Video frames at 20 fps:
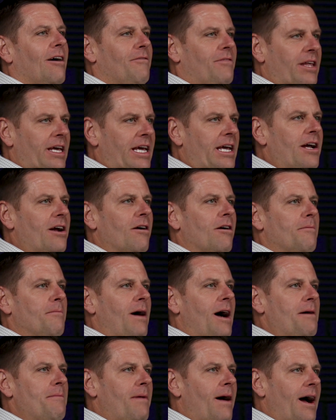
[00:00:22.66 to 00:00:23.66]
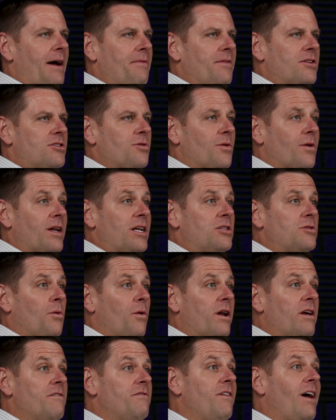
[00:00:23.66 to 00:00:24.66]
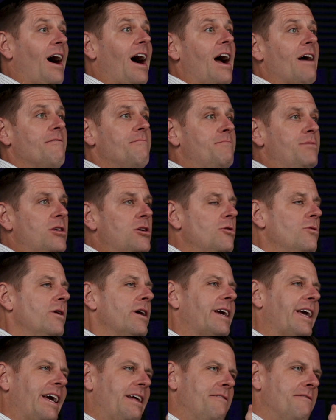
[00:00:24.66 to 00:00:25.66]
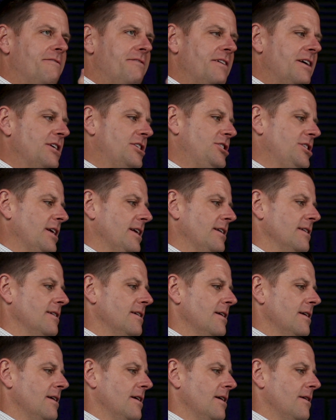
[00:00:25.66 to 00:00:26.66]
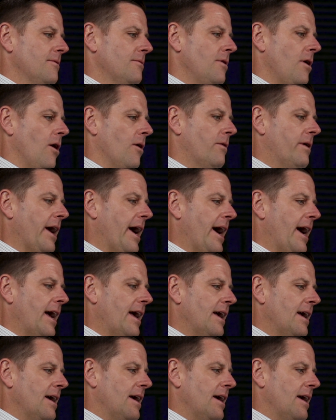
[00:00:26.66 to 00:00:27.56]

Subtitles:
the year in my mind, the 2025 Buick Envision. Okay,